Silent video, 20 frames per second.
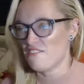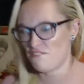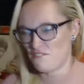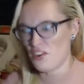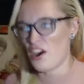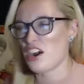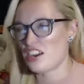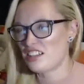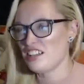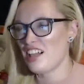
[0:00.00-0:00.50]

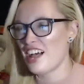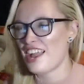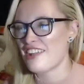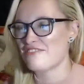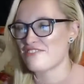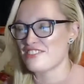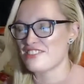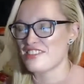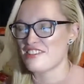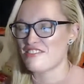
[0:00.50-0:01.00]
Fuck
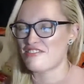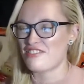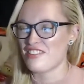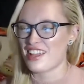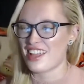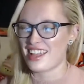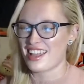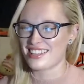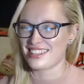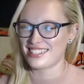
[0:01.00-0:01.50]
life in the
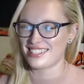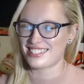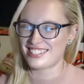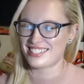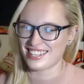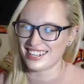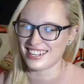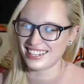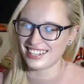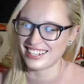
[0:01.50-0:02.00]

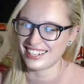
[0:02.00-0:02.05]
face.